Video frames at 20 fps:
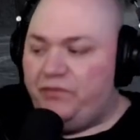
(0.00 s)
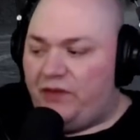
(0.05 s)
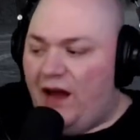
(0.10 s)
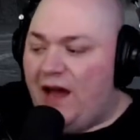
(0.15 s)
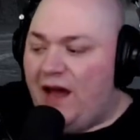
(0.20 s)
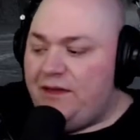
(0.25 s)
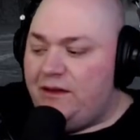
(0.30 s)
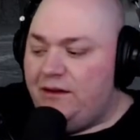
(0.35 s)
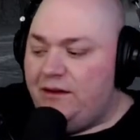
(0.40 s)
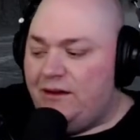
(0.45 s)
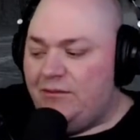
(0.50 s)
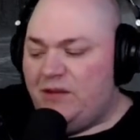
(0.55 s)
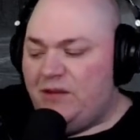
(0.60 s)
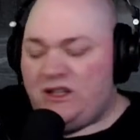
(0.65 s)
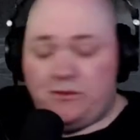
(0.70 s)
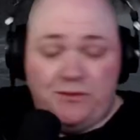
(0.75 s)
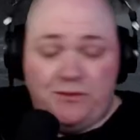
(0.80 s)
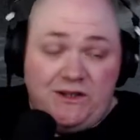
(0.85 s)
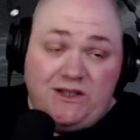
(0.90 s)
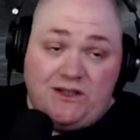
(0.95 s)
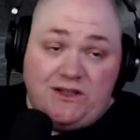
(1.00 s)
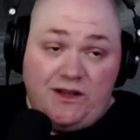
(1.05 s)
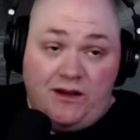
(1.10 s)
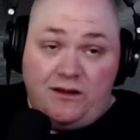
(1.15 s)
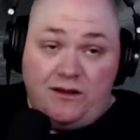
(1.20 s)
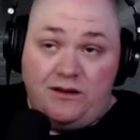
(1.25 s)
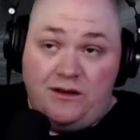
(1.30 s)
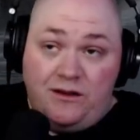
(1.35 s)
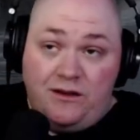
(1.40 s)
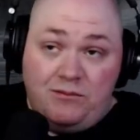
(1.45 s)
I think it must be
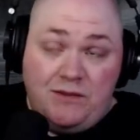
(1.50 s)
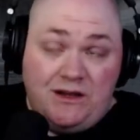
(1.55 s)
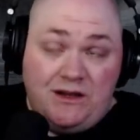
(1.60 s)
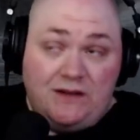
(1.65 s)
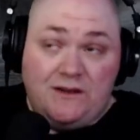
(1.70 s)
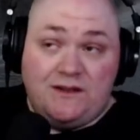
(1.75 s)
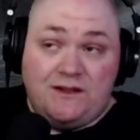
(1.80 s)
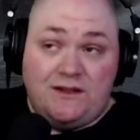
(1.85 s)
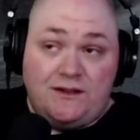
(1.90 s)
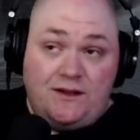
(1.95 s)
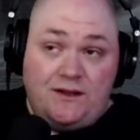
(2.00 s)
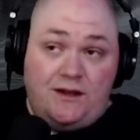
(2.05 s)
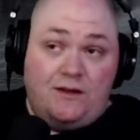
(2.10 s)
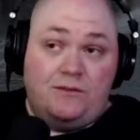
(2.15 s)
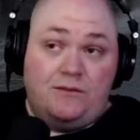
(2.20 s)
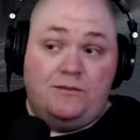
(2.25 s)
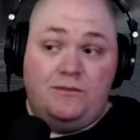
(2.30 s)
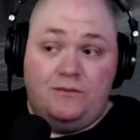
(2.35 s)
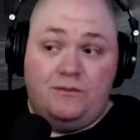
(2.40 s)
said and admitted this is a